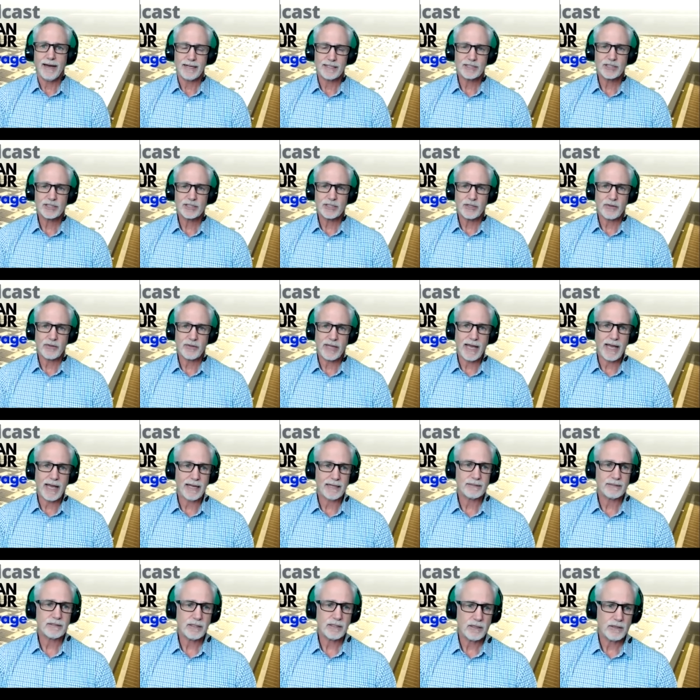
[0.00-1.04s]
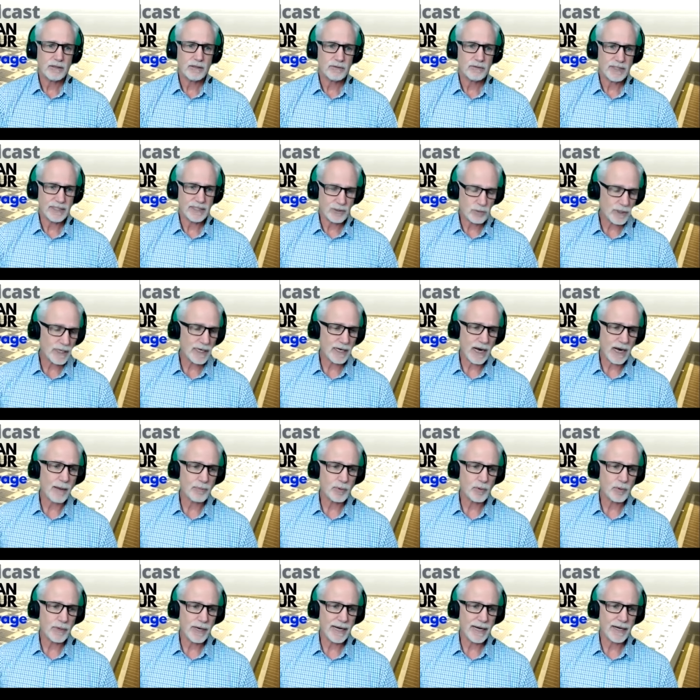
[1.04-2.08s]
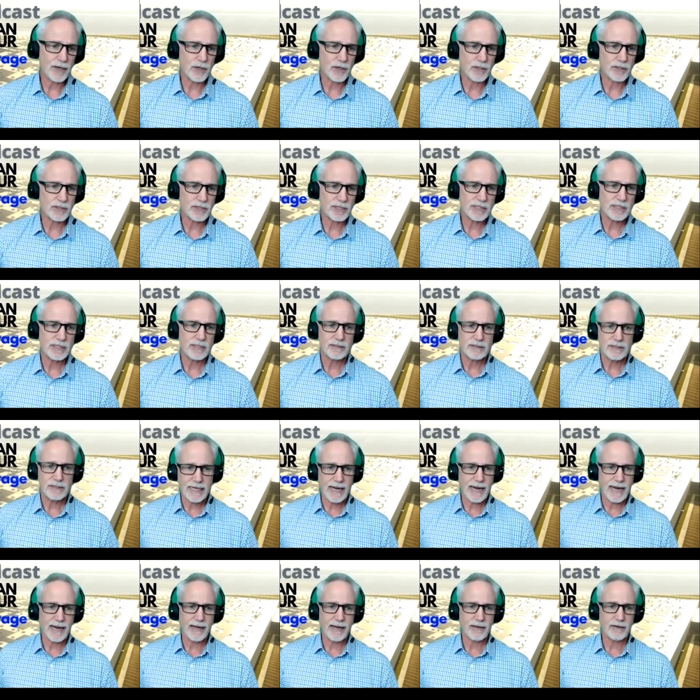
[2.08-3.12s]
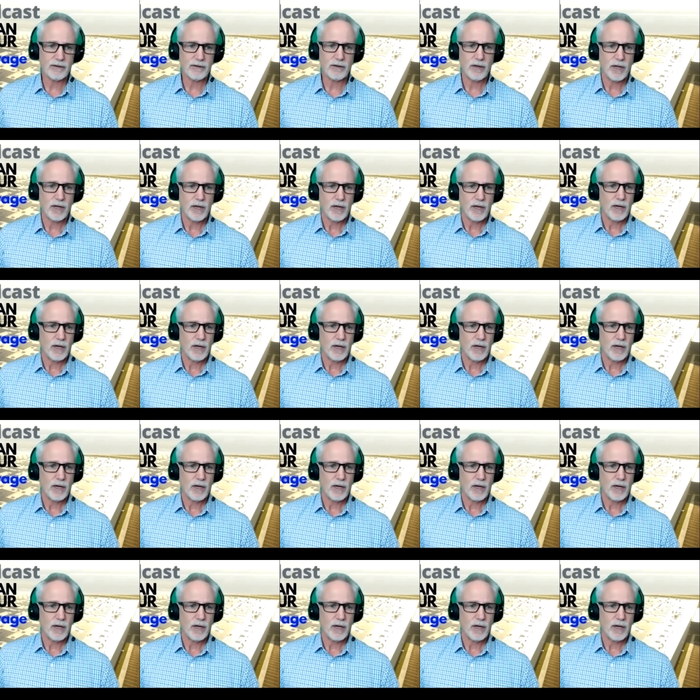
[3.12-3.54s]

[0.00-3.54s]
so that the grid operators can